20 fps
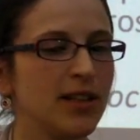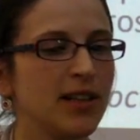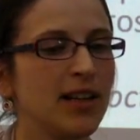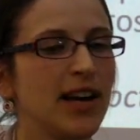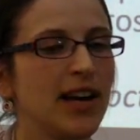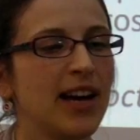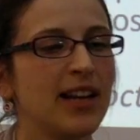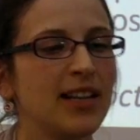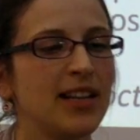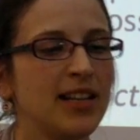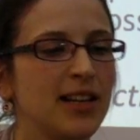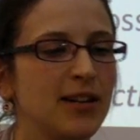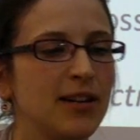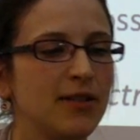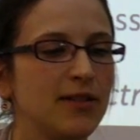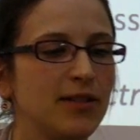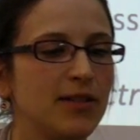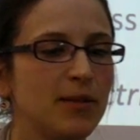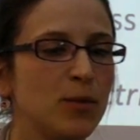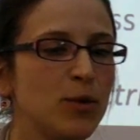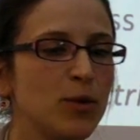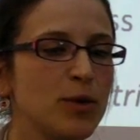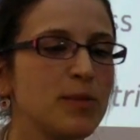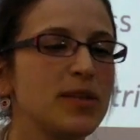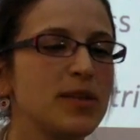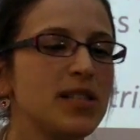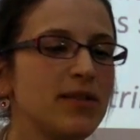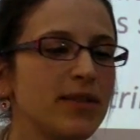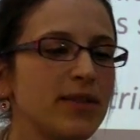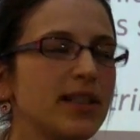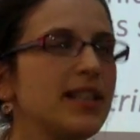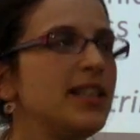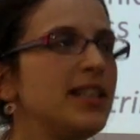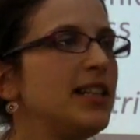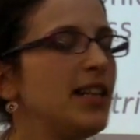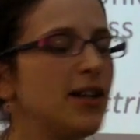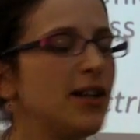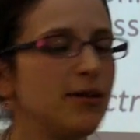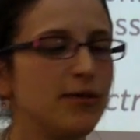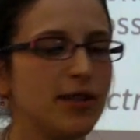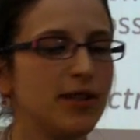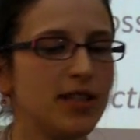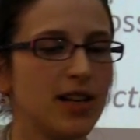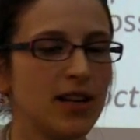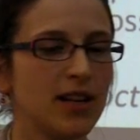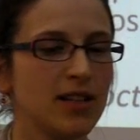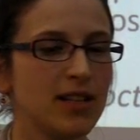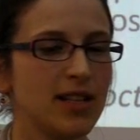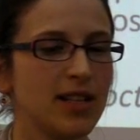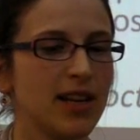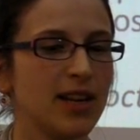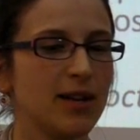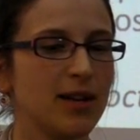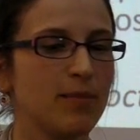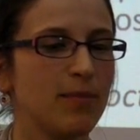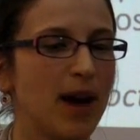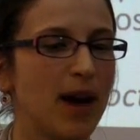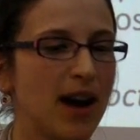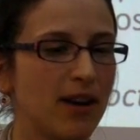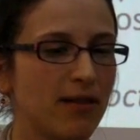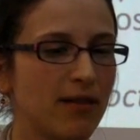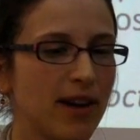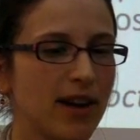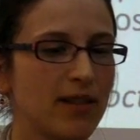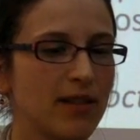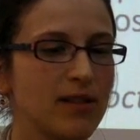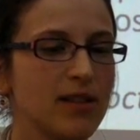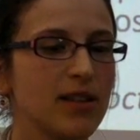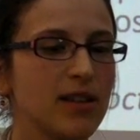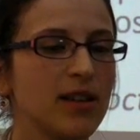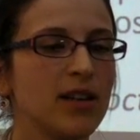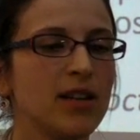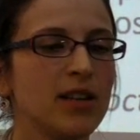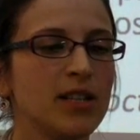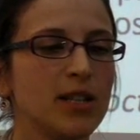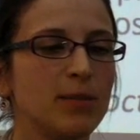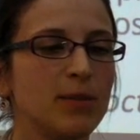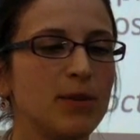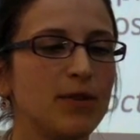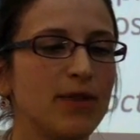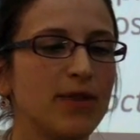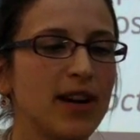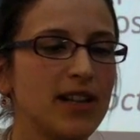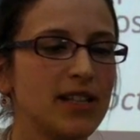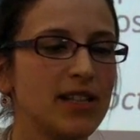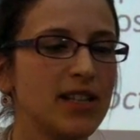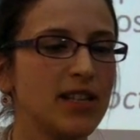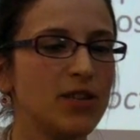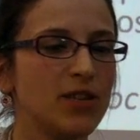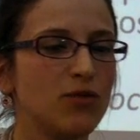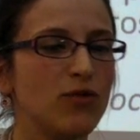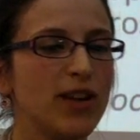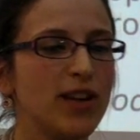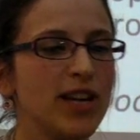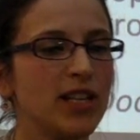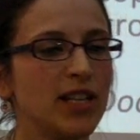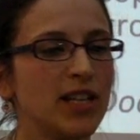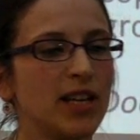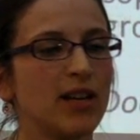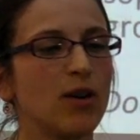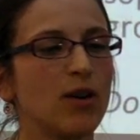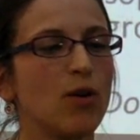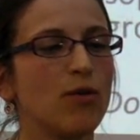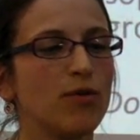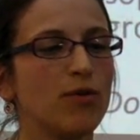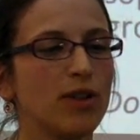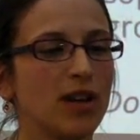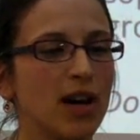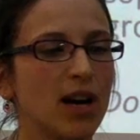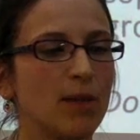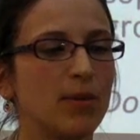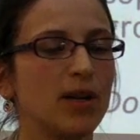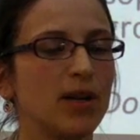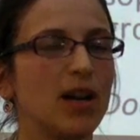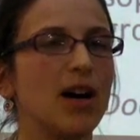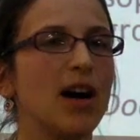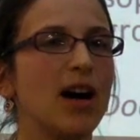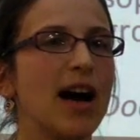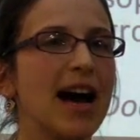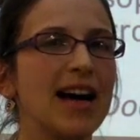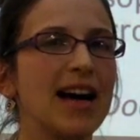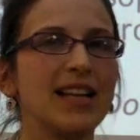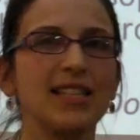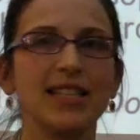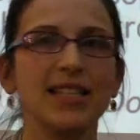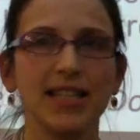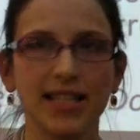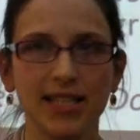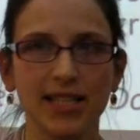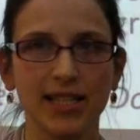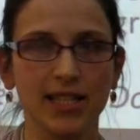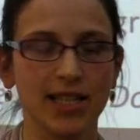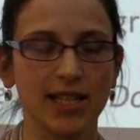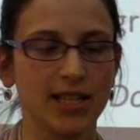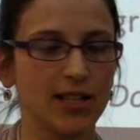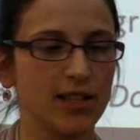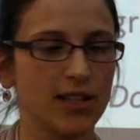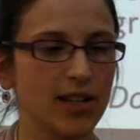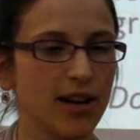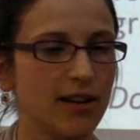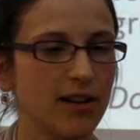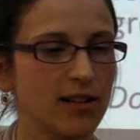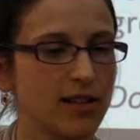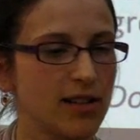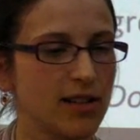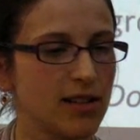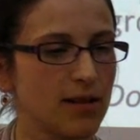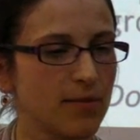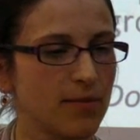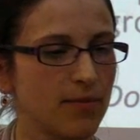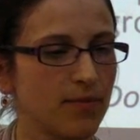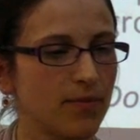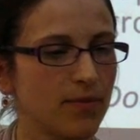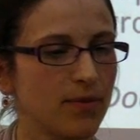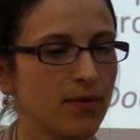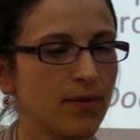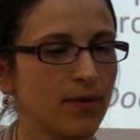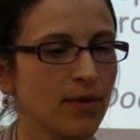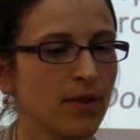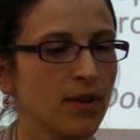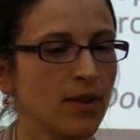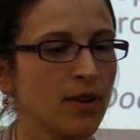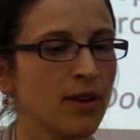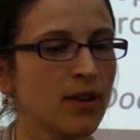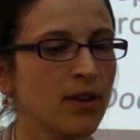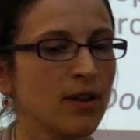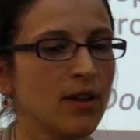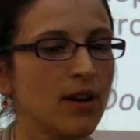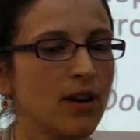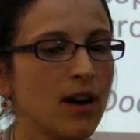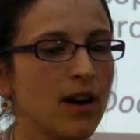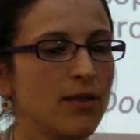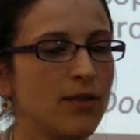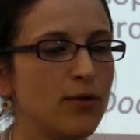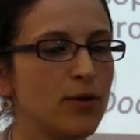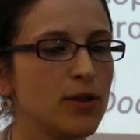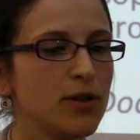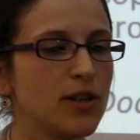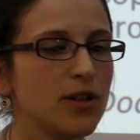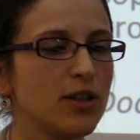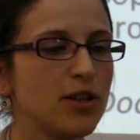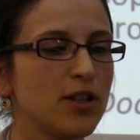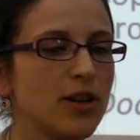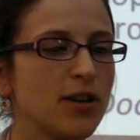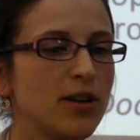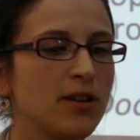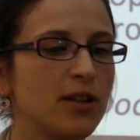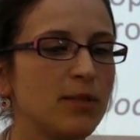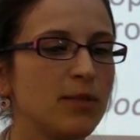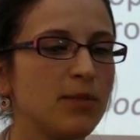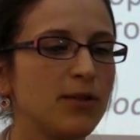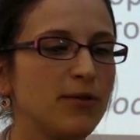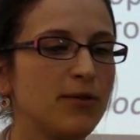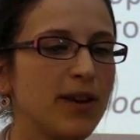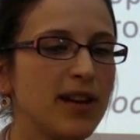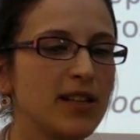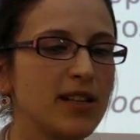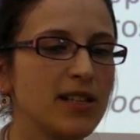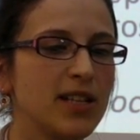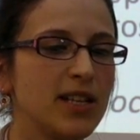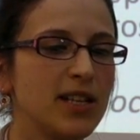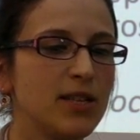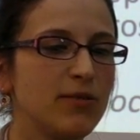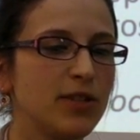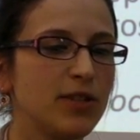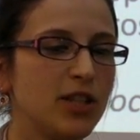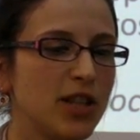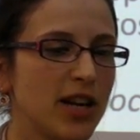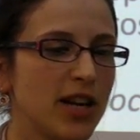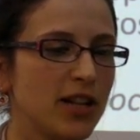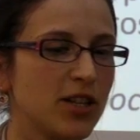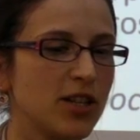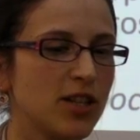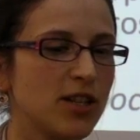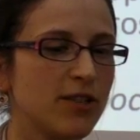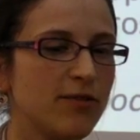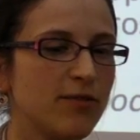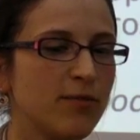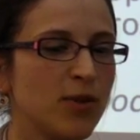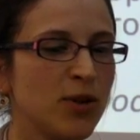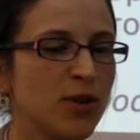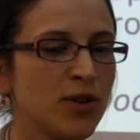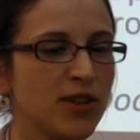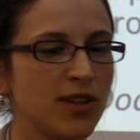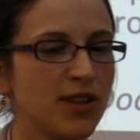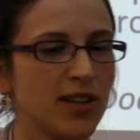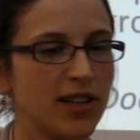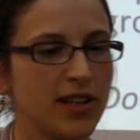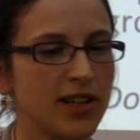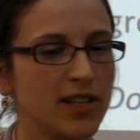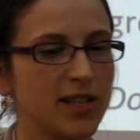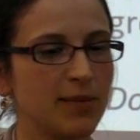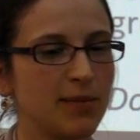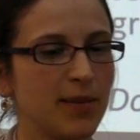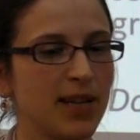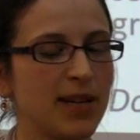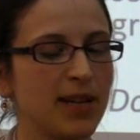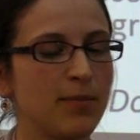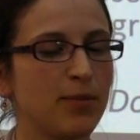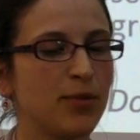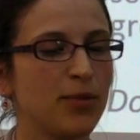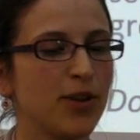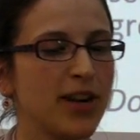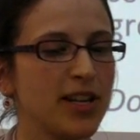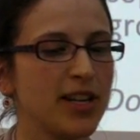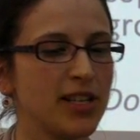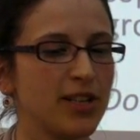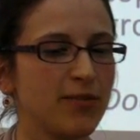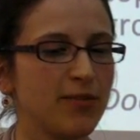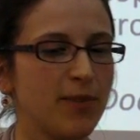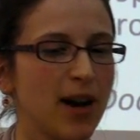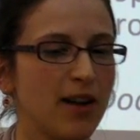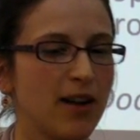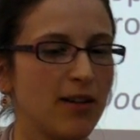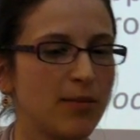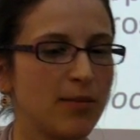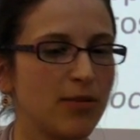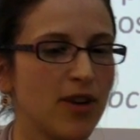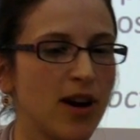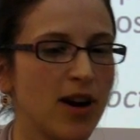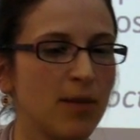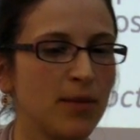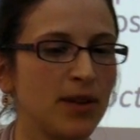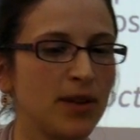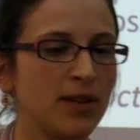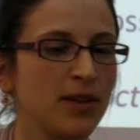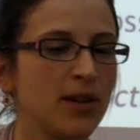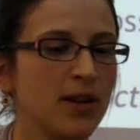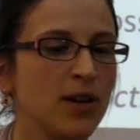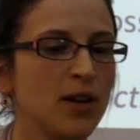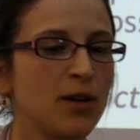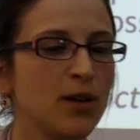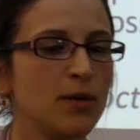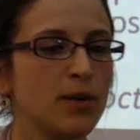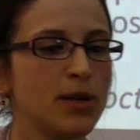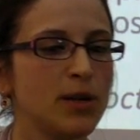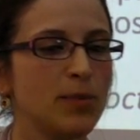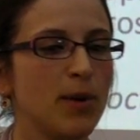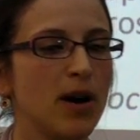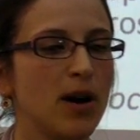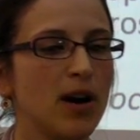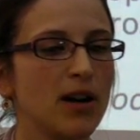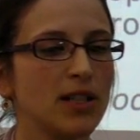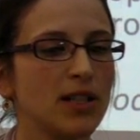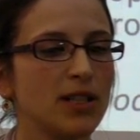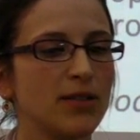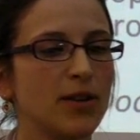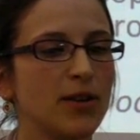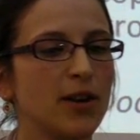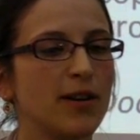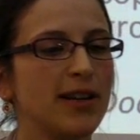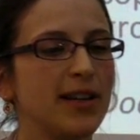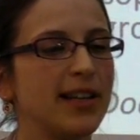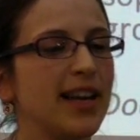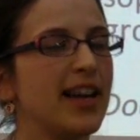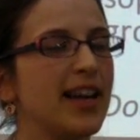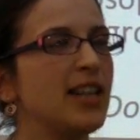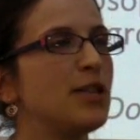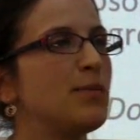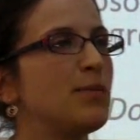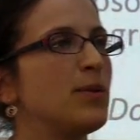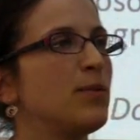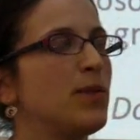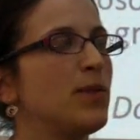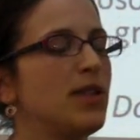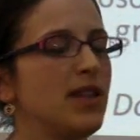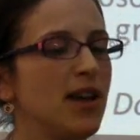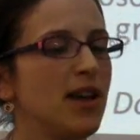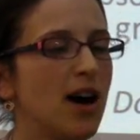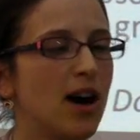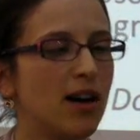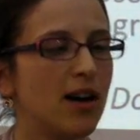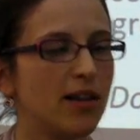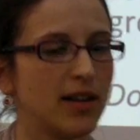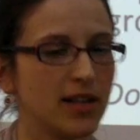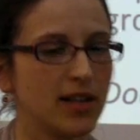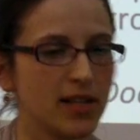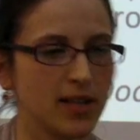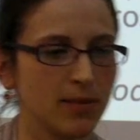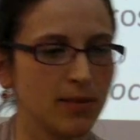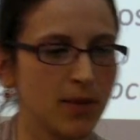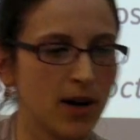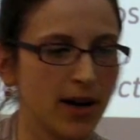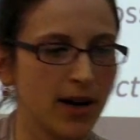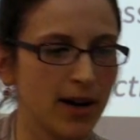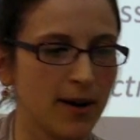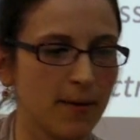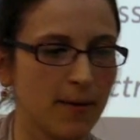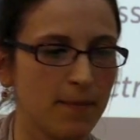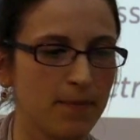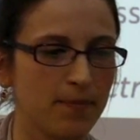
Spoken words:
and more specifically Neo-Vedantic background to Blavatsky's reading of the Kabbalah as Eastern esotericism. I've also shown that Blavatsky's rejection of monotheism and embrace of Parabrahman was part of her engagement with the Arya Samaya.